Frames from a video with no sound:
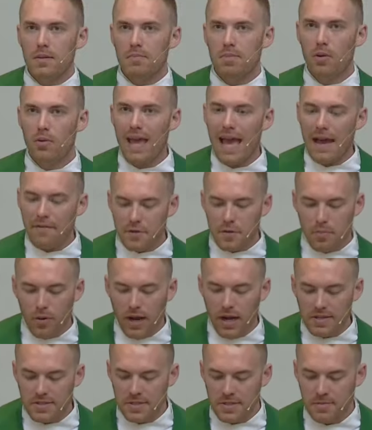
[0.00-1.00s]
But we have to
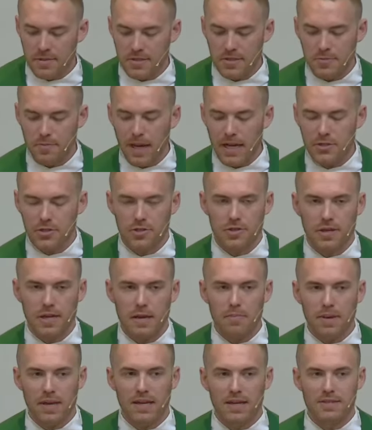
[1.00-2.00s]
praise Him
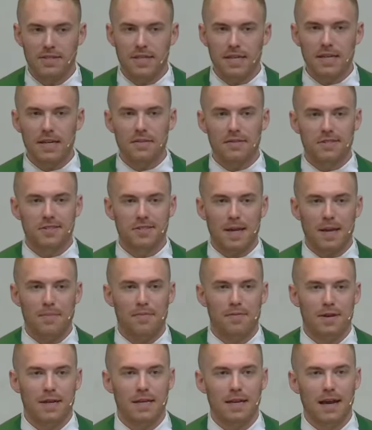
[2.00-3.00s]
especially because He did the same
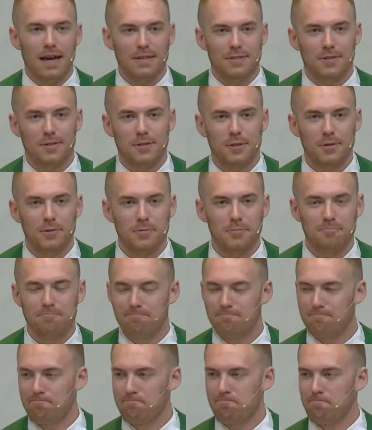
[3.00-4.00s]
thing to us too.
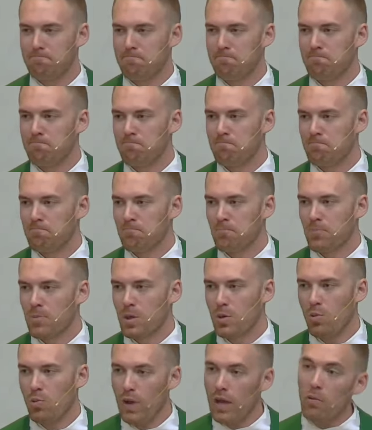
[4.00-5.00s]

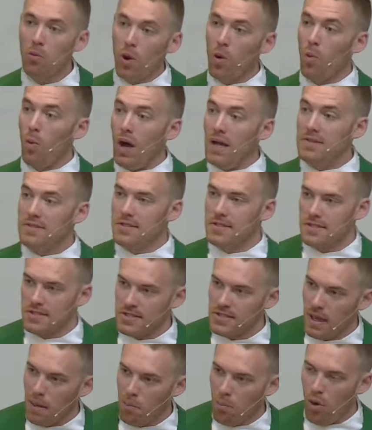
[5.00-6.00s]
We were once
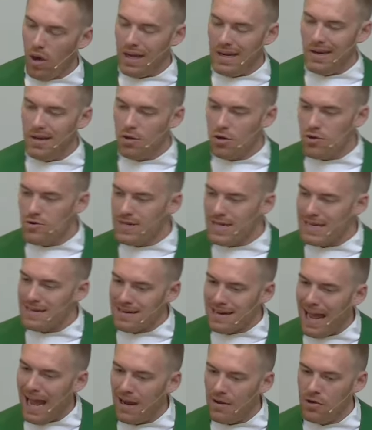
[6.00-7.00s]
someone who did
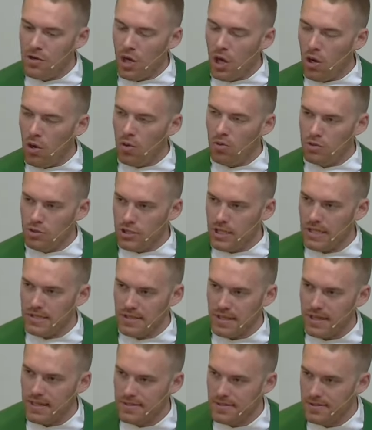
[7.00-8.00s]
not know
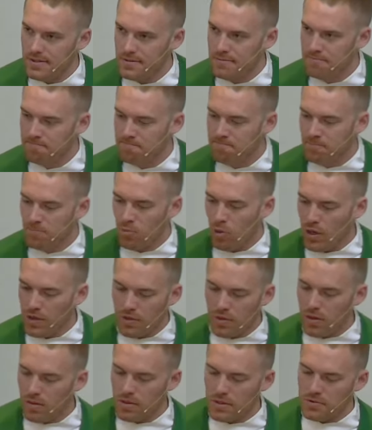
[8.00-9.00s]
Jesus,
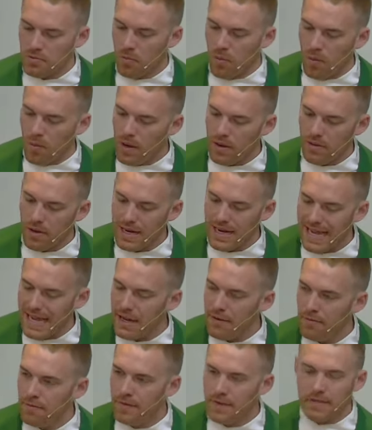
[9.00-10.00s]
whether it was when we were an
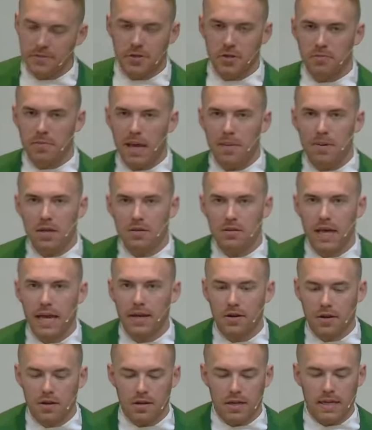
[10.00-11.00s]
infant or maybe
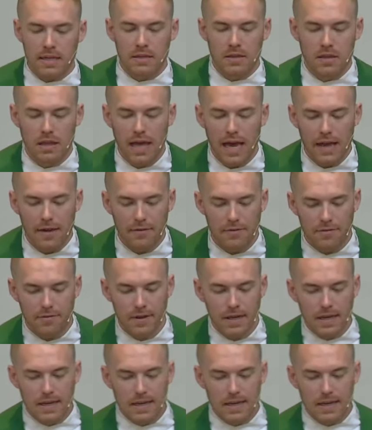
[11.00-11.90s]
later in life.